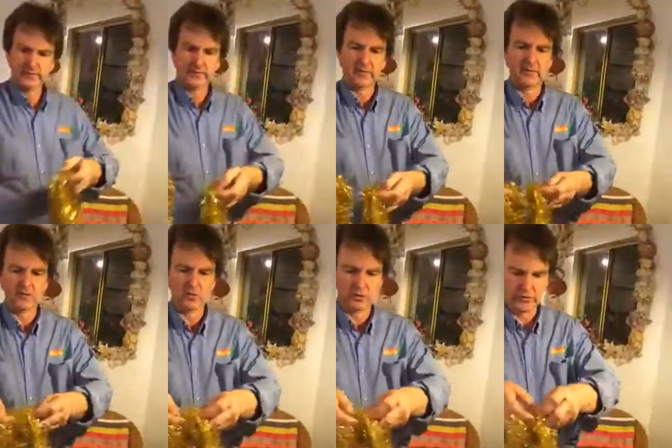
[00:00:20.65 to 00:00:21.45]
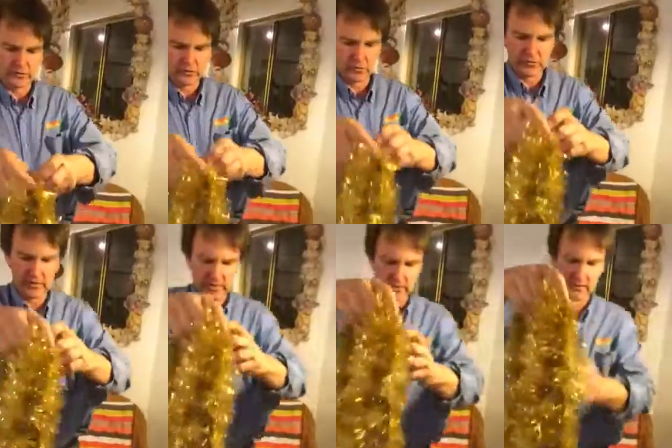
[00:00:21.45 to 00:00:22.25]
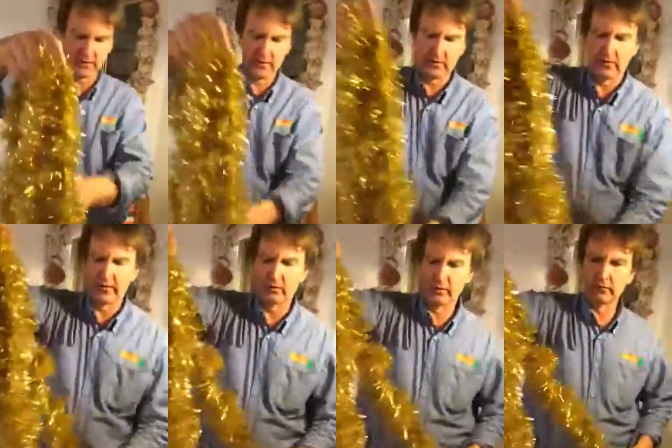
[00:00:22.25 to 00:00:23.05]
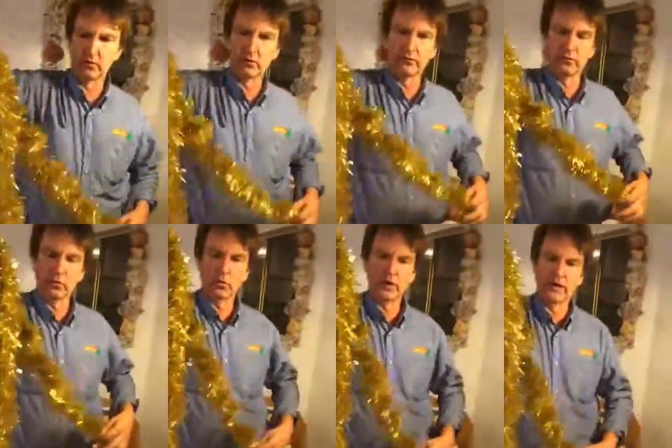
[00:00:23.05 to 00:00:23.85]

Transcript: and then join the two centres together, and that'll give you the four